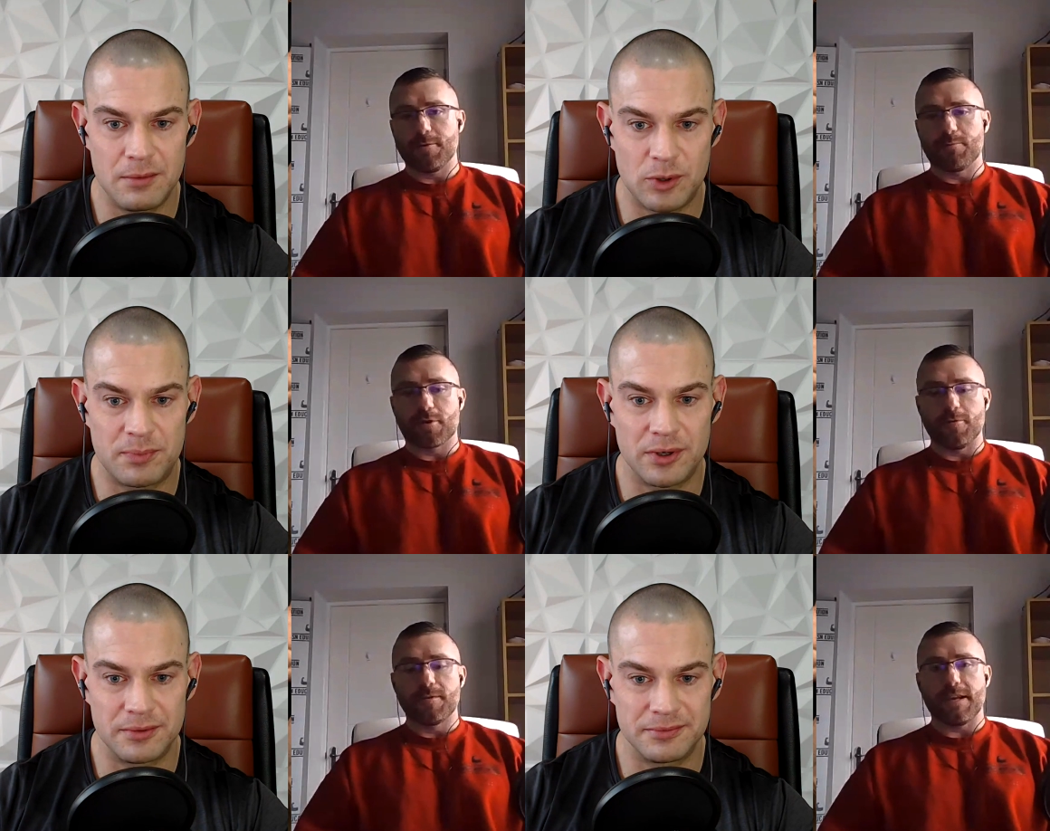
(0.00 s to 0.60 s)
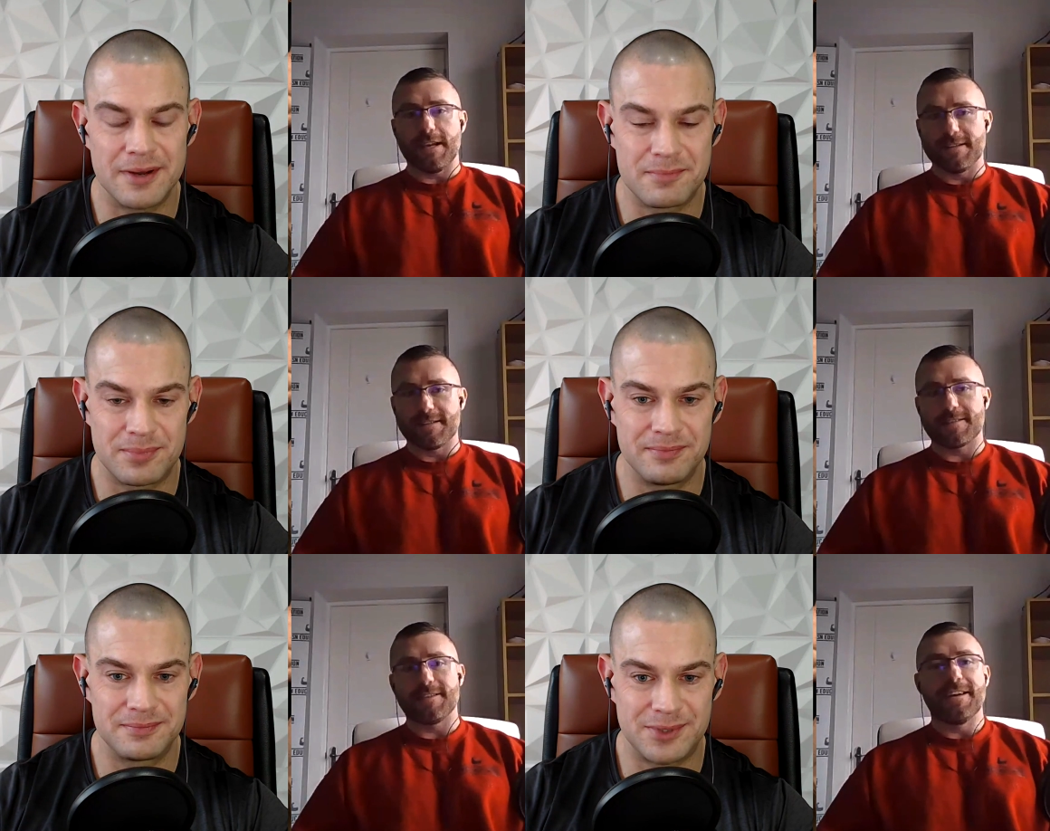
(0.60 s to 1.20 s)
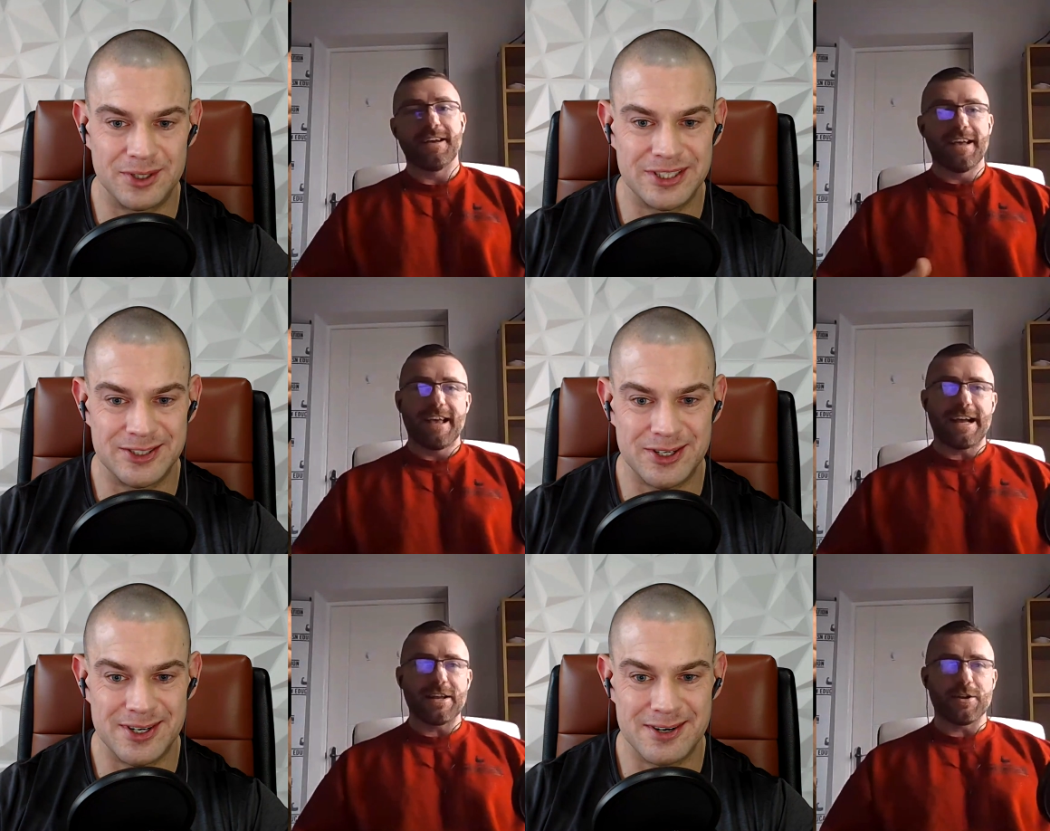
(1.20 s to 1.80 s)
Speaker 1: yeah, more proteins. Pro, yeah.
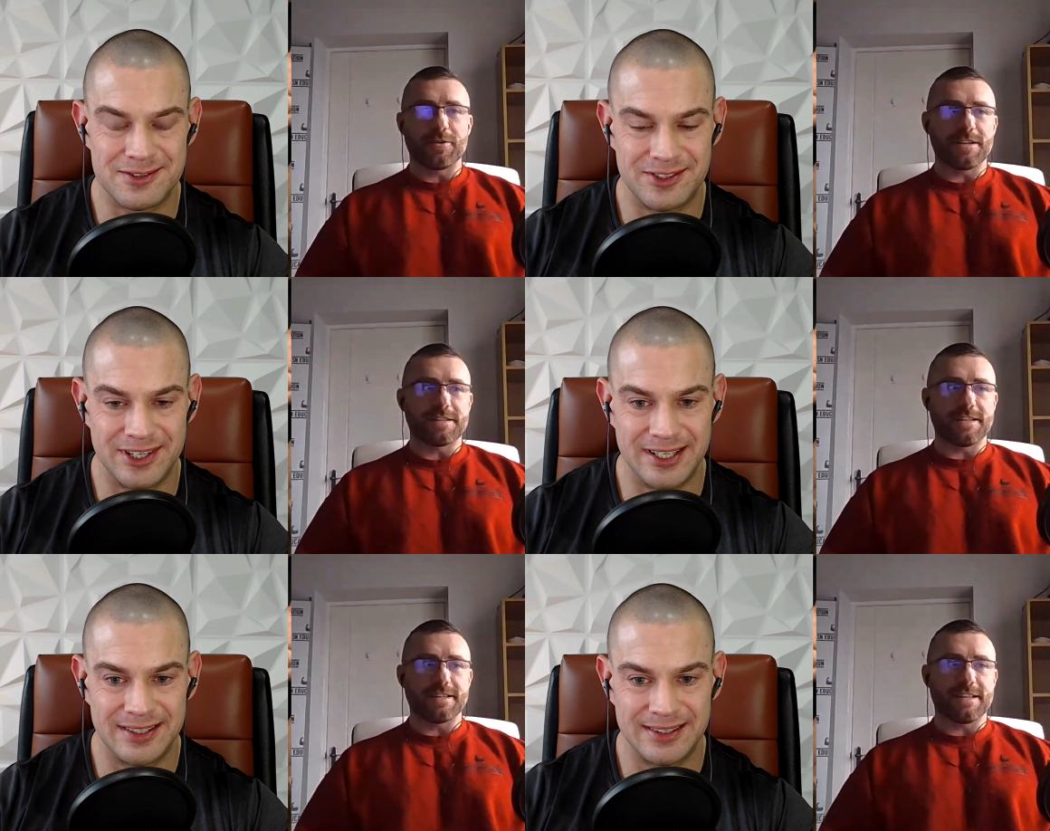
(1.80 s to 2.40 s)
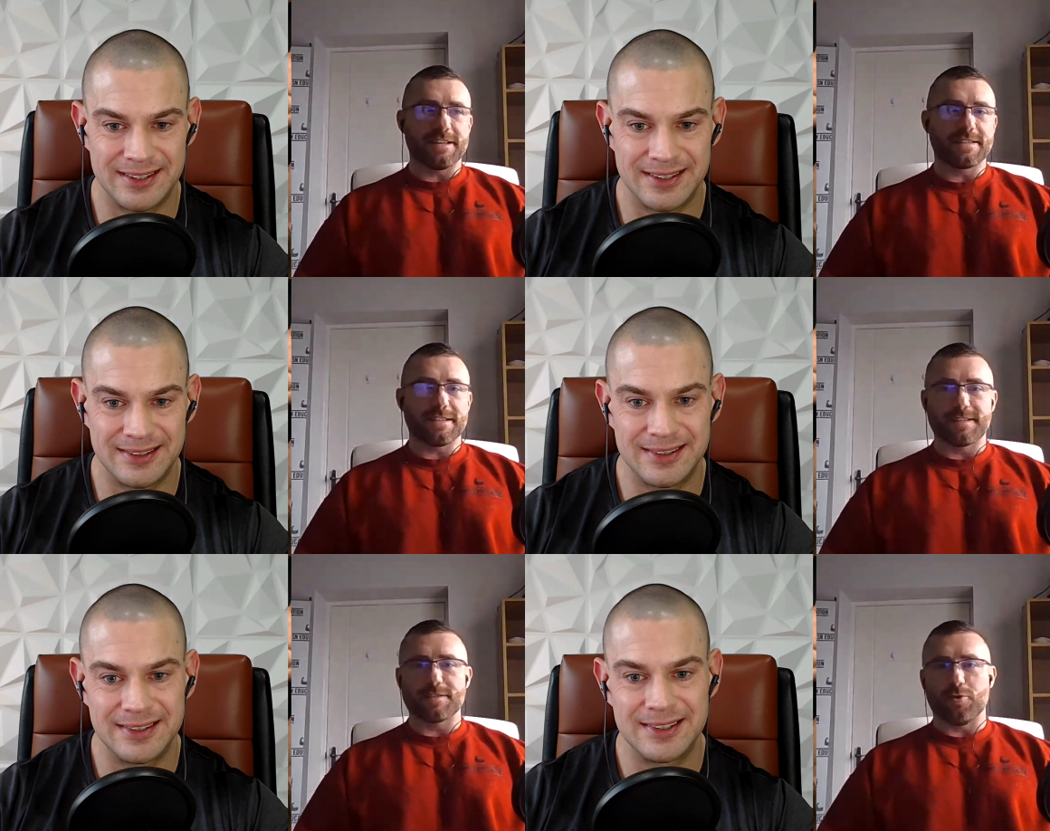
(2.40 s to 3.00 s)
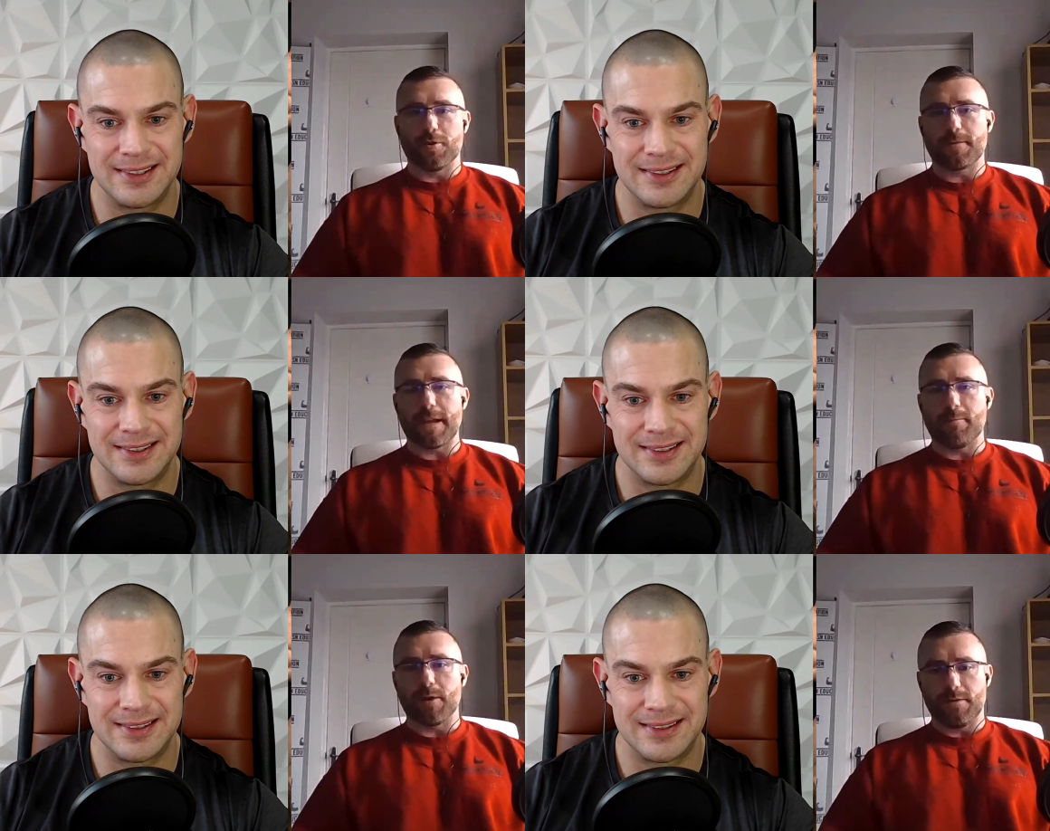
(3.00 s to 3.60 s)
Protein and, you know, this, right. this this sort of
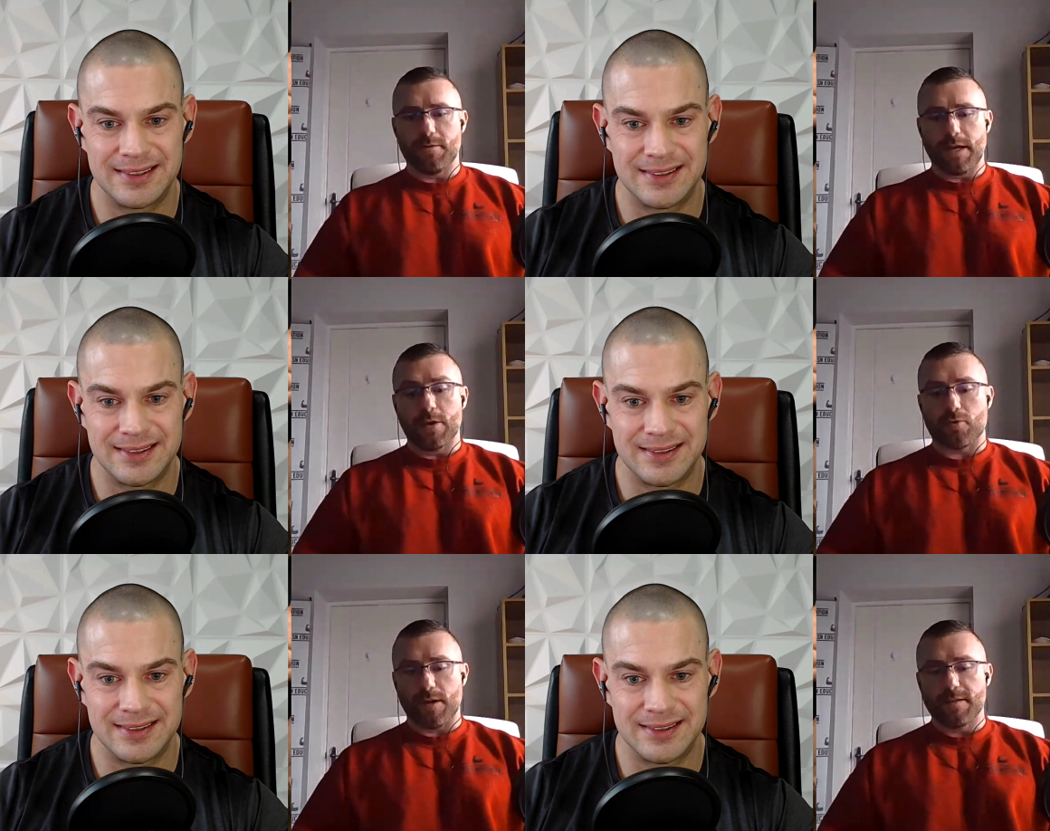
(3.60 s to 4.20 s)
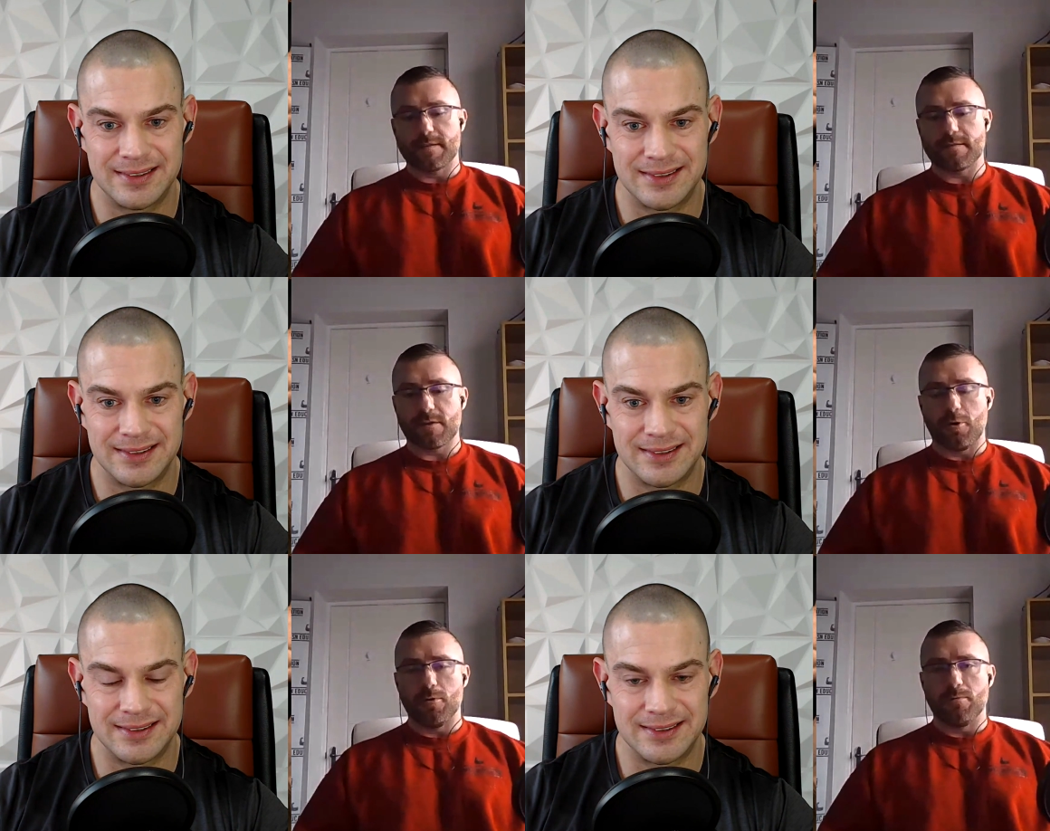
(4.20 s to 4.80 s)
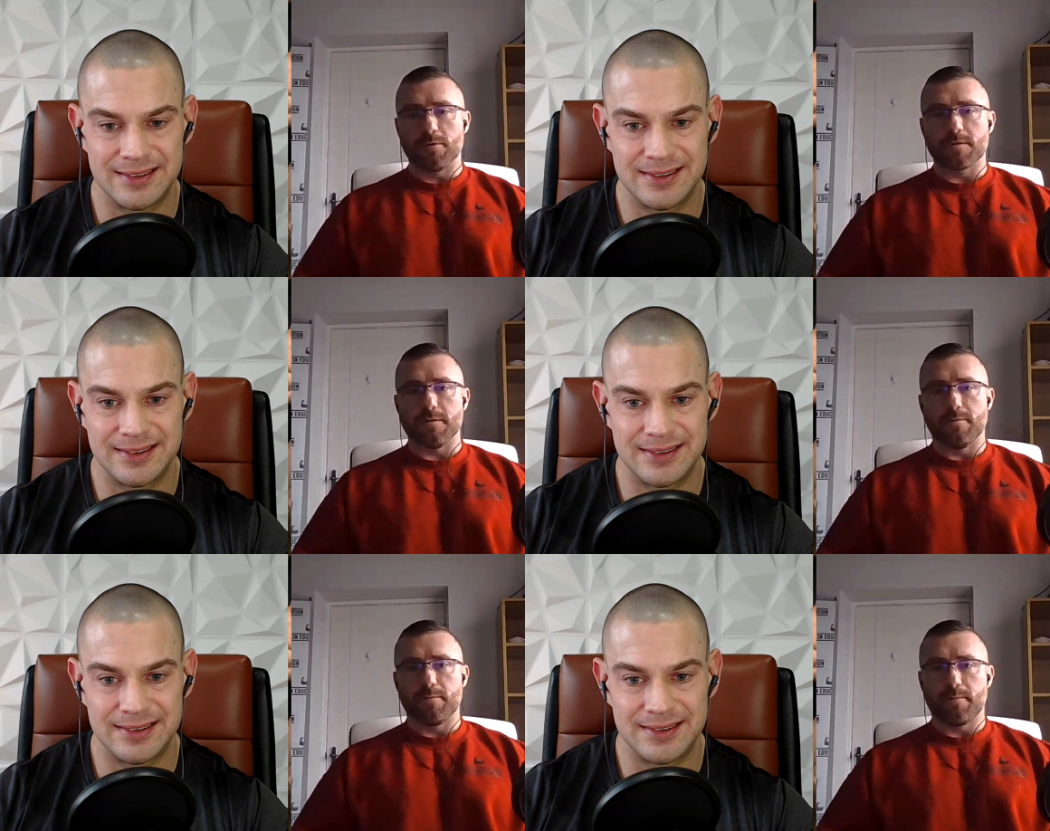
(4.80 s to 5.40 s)
then where you increase total
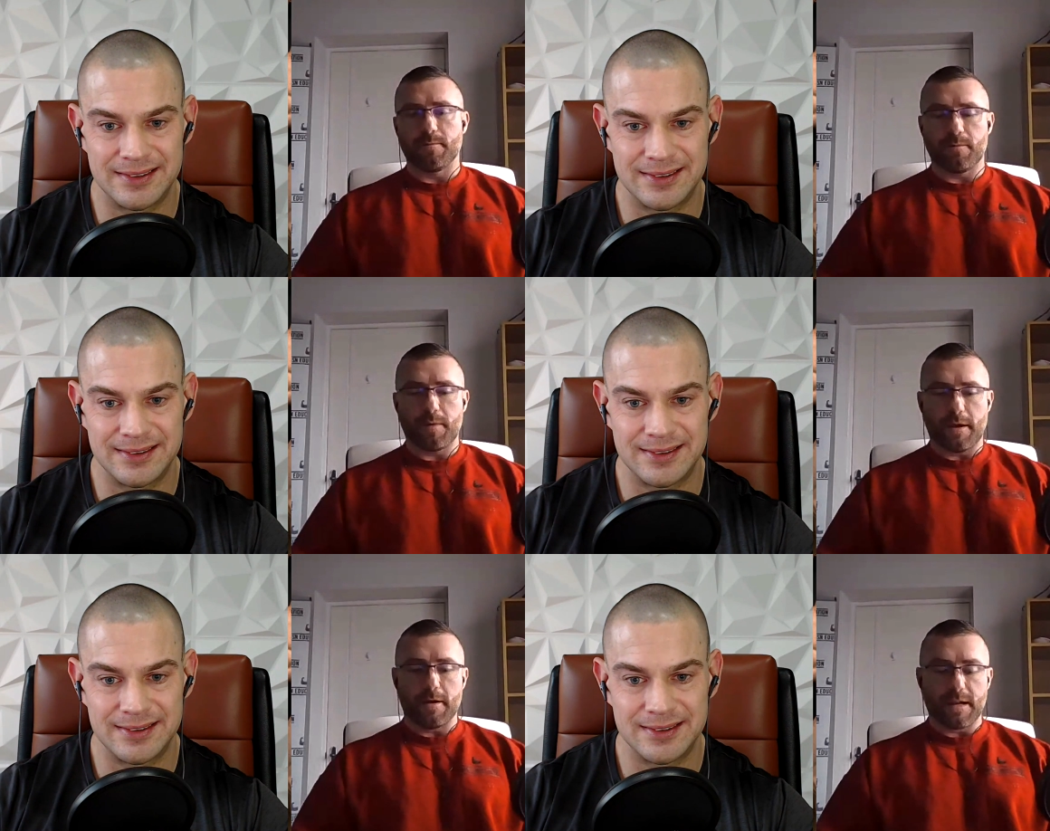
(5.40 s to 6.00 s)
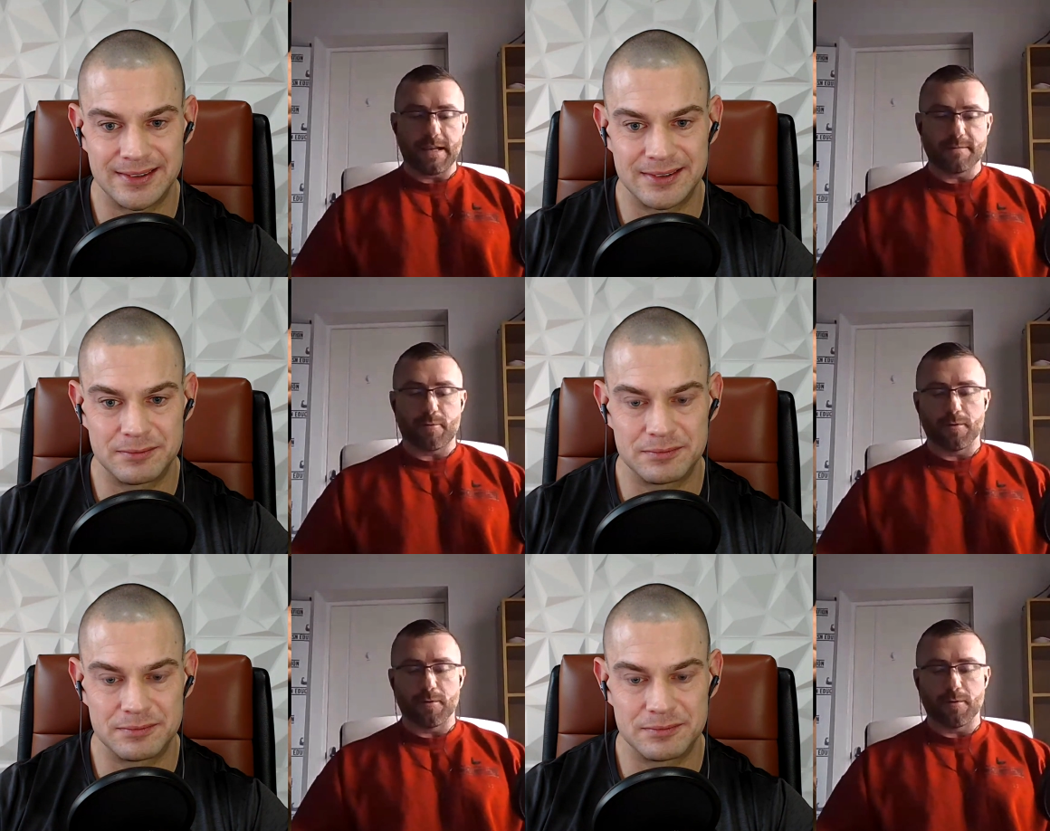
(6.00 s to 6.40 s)
muscle, uh, I guess,